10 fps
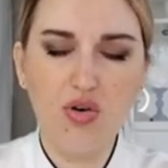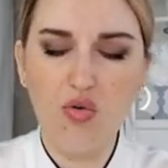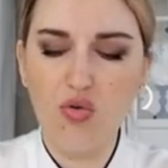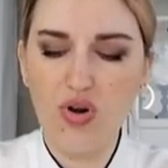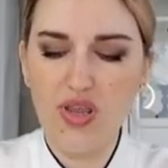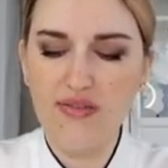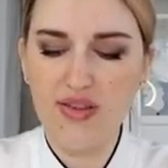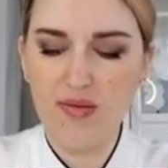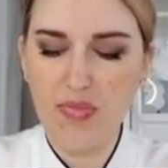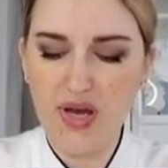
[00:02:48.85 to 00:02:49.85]
or
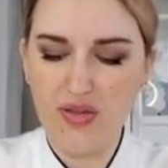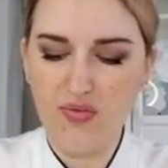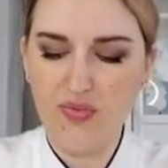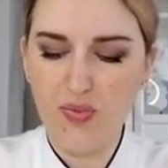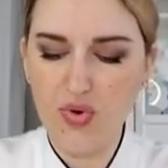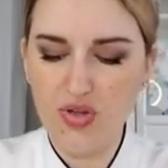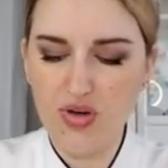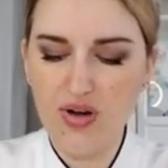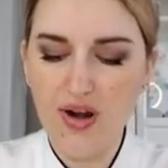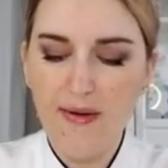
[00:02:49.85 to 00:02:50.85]
even a pot of
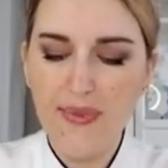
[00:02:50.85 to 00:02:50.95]
water.